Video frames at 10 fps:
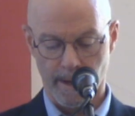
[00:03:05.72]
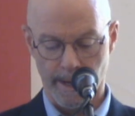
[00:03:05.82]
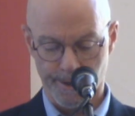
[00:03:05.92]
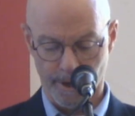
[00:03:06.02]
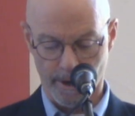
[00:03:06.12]

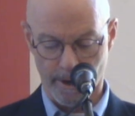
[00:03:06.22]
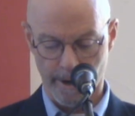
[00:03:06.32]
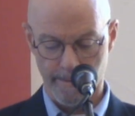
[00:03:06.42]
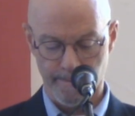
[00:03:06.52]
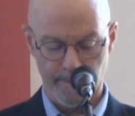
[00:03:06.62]
and
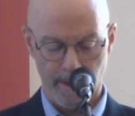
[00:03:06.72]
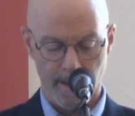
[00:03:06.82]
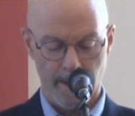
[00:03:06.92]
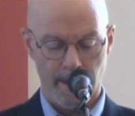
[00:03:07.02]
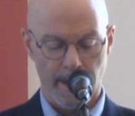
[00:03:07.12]
tar,
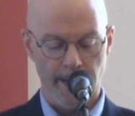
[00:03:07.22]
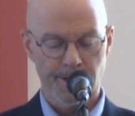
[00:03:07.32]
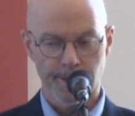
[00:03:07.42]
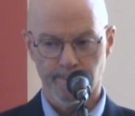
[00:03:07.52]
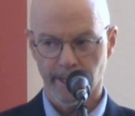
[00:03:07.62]
and
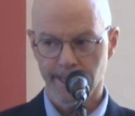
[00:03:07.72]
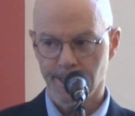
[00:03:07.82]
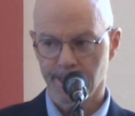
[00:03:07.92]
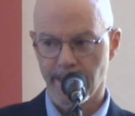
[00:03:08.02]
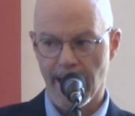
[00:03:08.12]
she
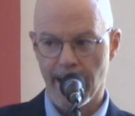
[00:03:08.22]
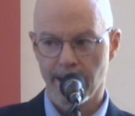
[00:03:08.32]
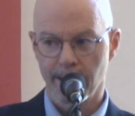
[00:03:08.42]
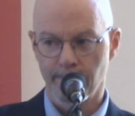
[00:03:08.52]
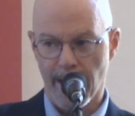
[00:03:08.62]
places
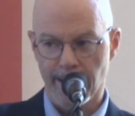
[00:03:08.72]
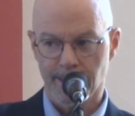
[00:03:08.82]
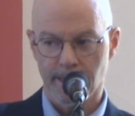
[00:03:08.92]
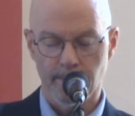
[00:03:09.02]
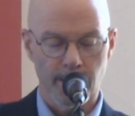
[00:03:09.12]
that
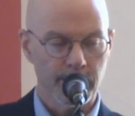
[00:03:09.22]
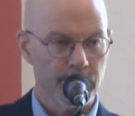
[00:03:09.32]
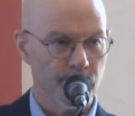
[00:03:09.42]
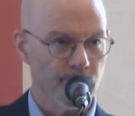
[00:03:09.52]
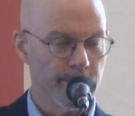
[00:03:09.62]
basket
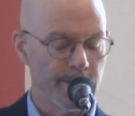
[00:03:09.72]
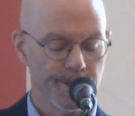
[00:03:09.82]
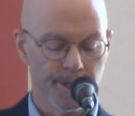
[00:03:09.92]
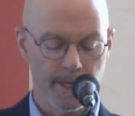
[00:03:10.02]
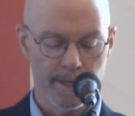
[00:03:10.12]
amongst the
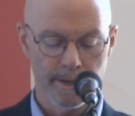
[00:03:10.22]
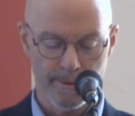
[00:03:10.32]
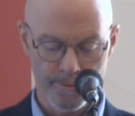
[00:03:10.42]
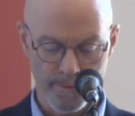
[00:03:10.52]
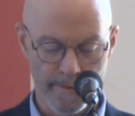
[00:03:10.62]
reeds
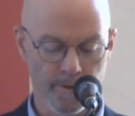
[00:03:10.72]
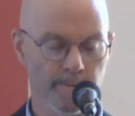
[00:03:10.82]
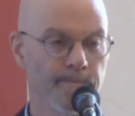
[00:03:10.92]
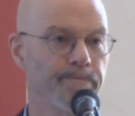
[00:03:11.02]
in the river.